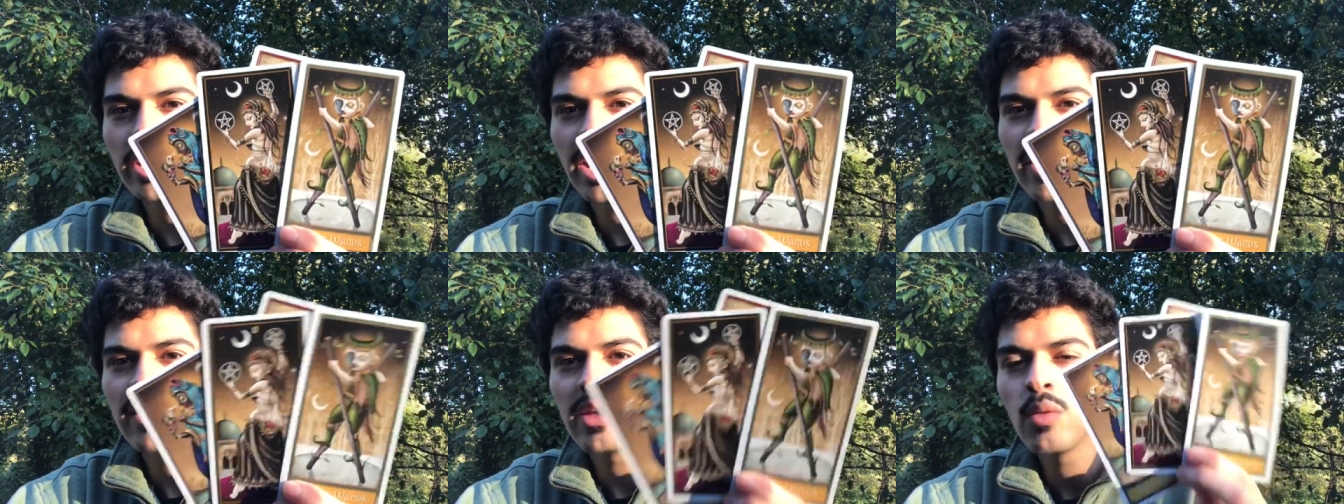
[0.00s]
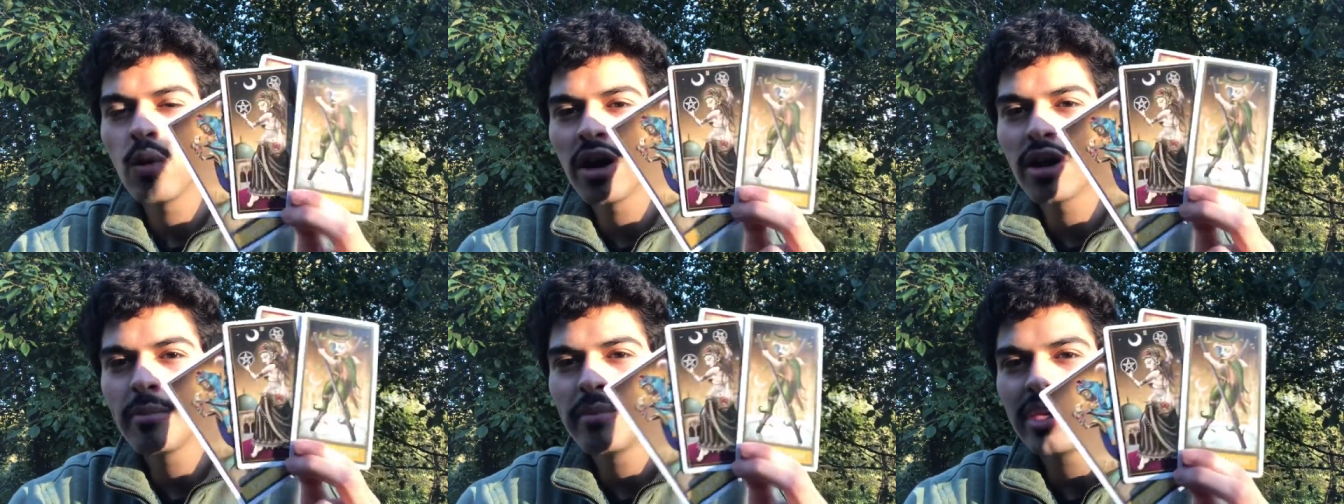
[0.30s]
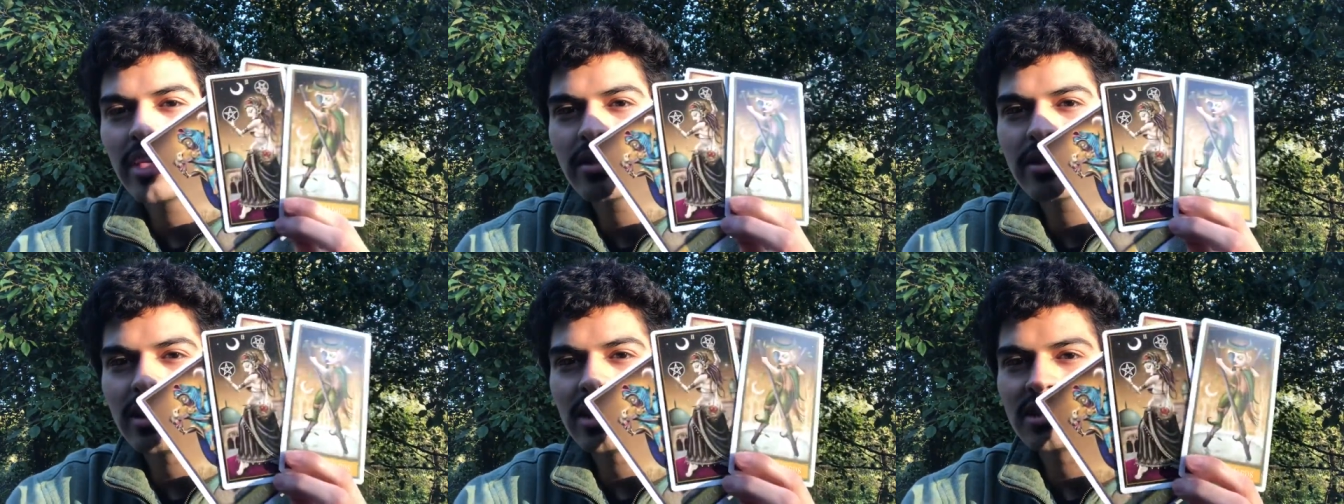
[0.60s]
and they want to
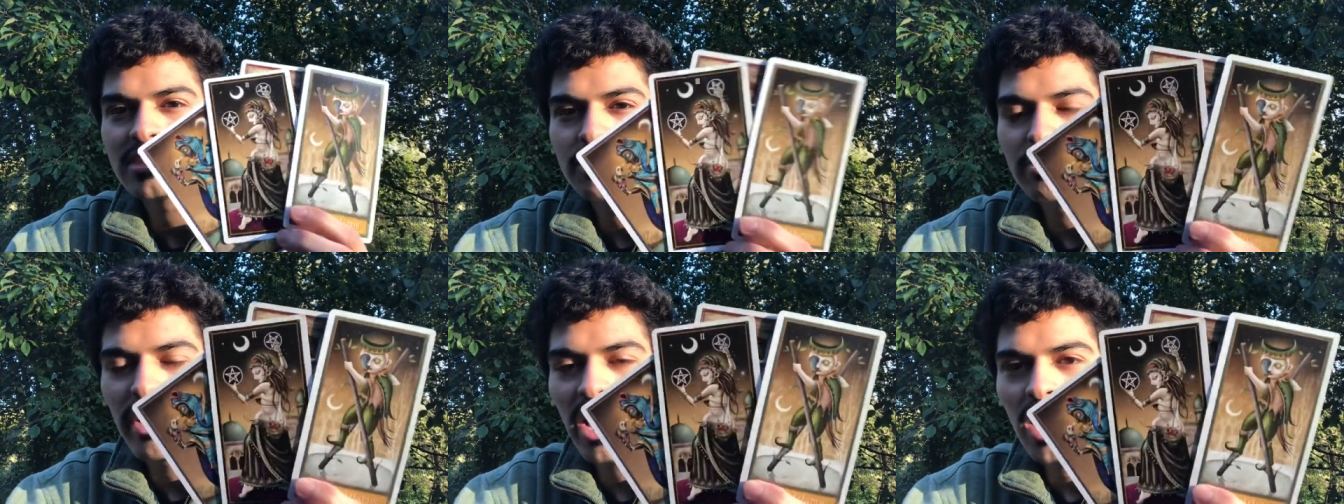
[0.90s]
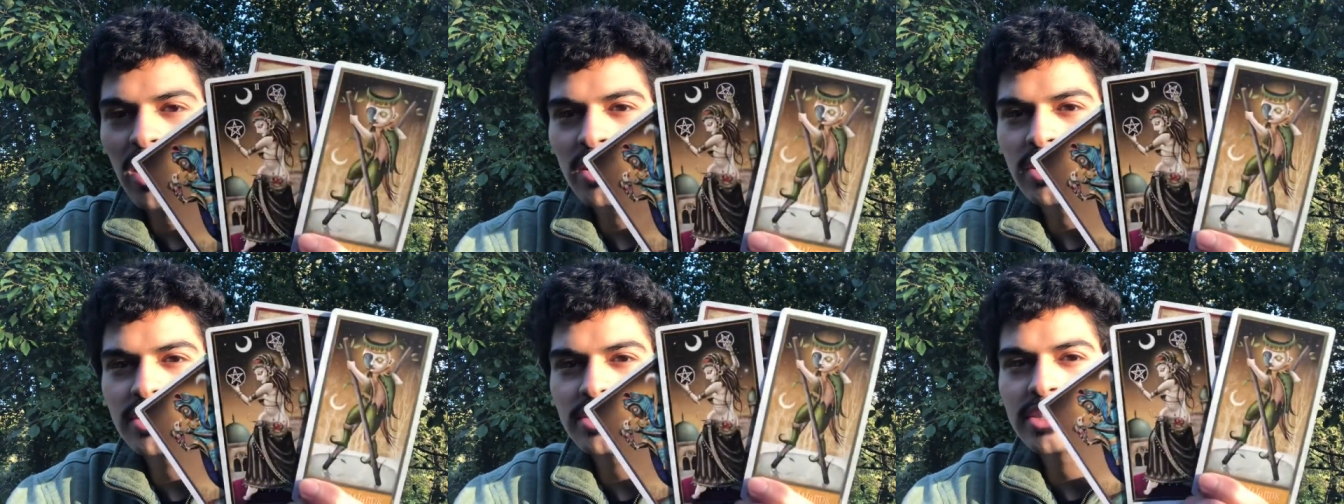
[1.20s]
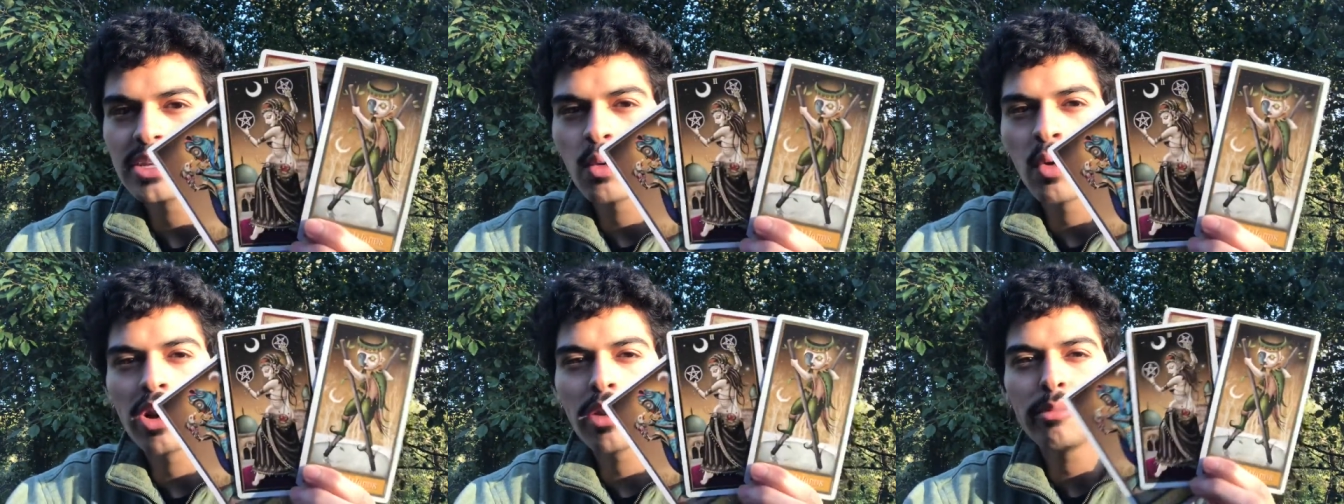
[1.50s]
make things balanced
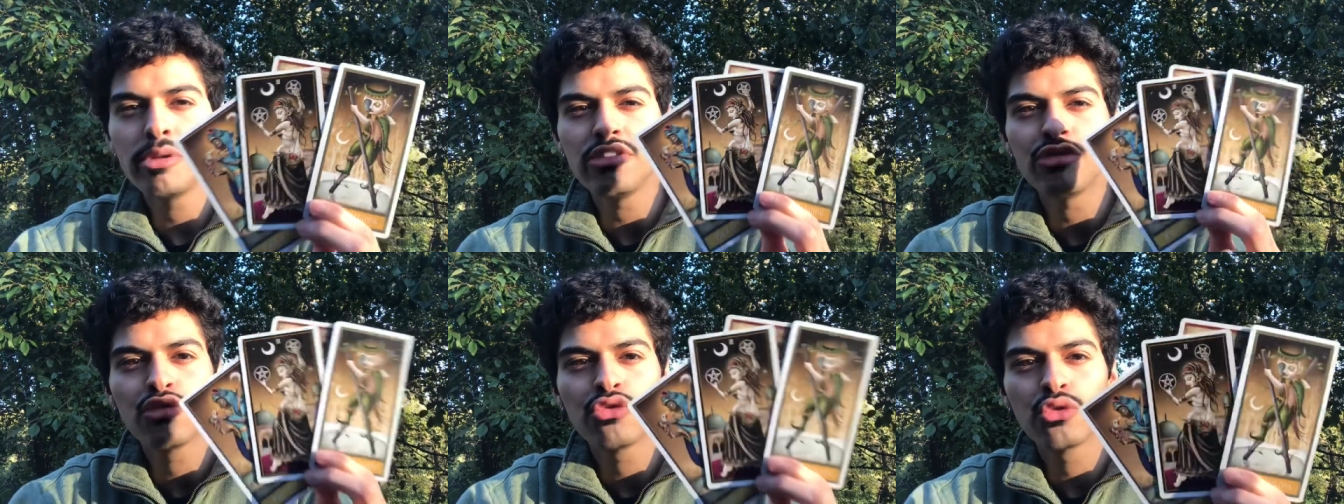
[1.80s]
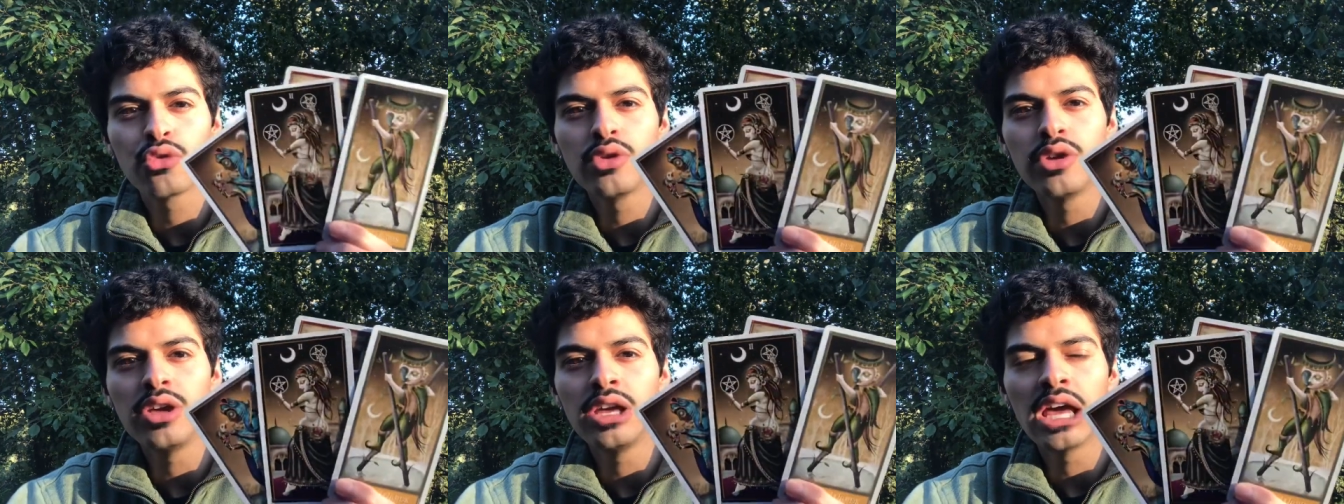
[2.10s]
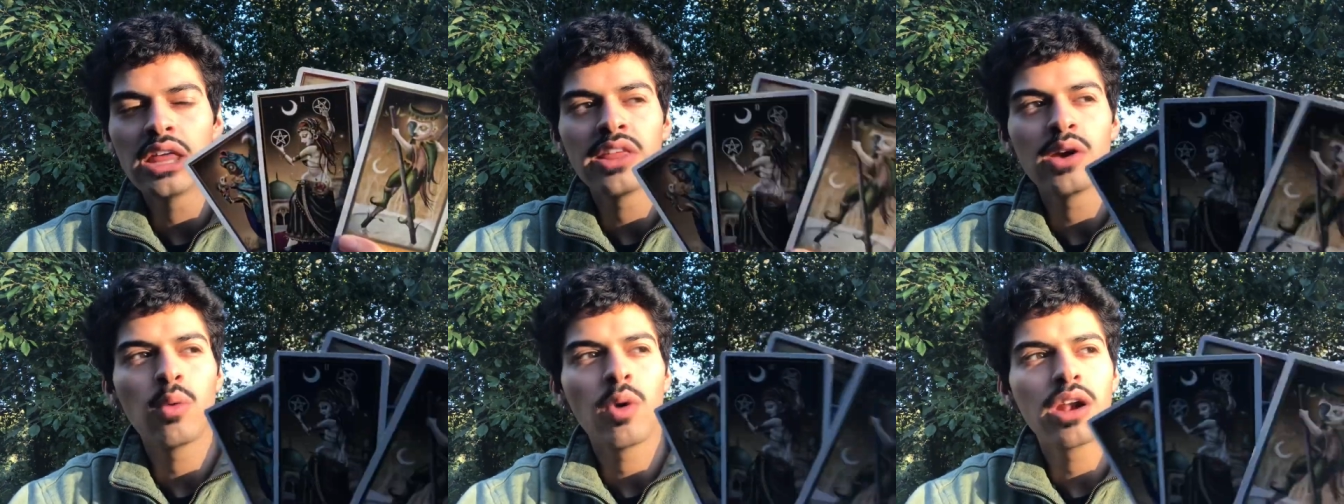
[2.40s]
they want to be free
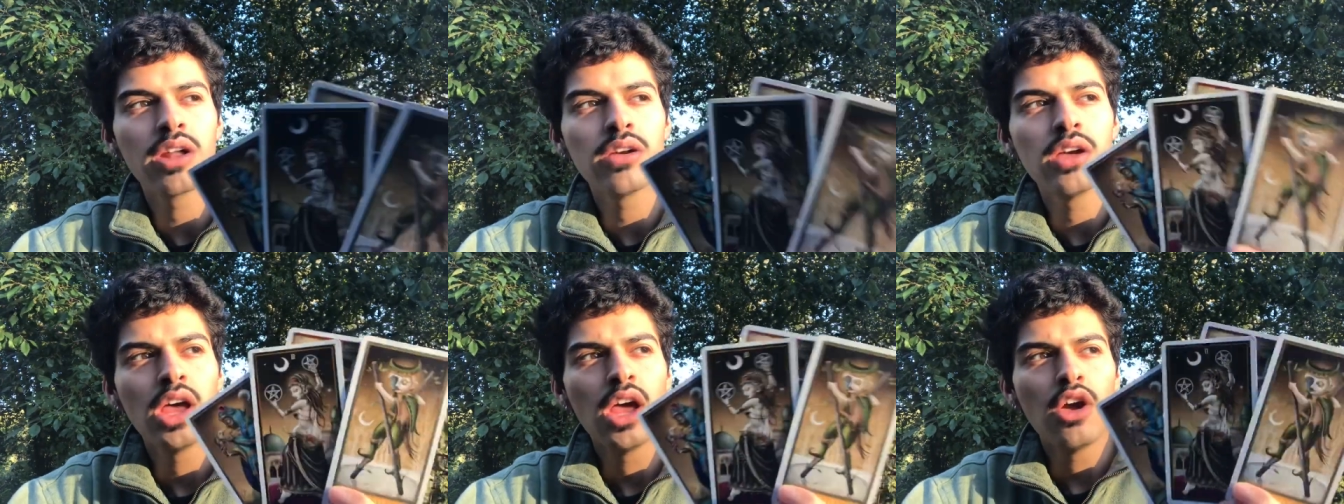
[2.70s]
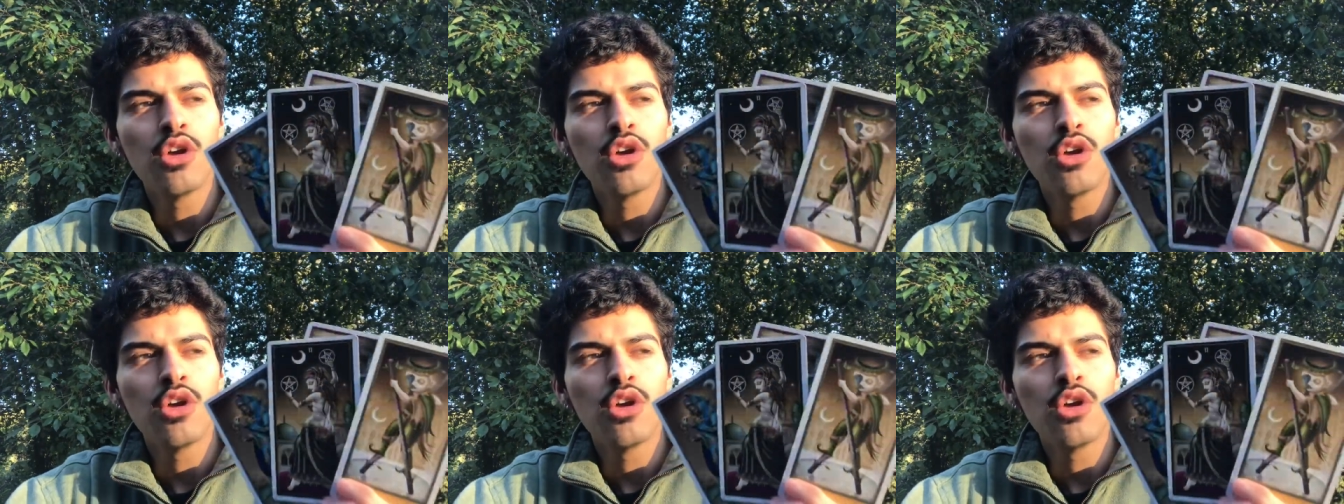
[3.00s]
and they want to